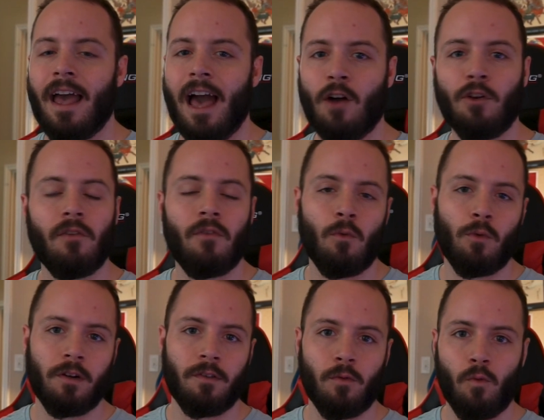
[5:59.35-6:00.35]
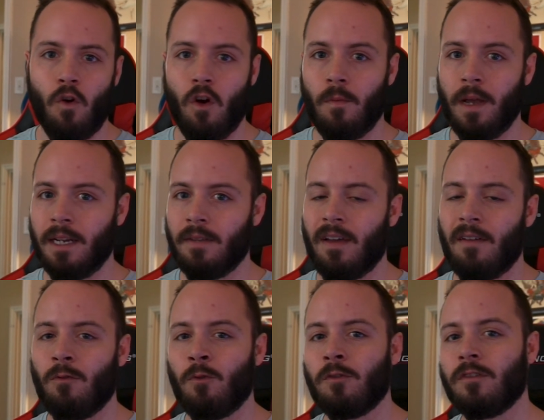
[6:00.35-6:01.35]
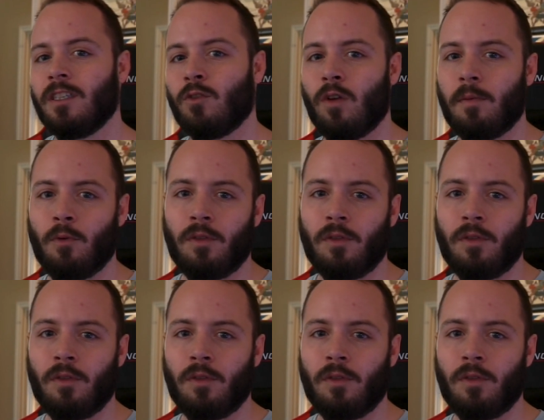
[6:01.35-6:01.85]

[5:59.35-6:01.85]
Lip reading: how different would the war have been if everyone was equipped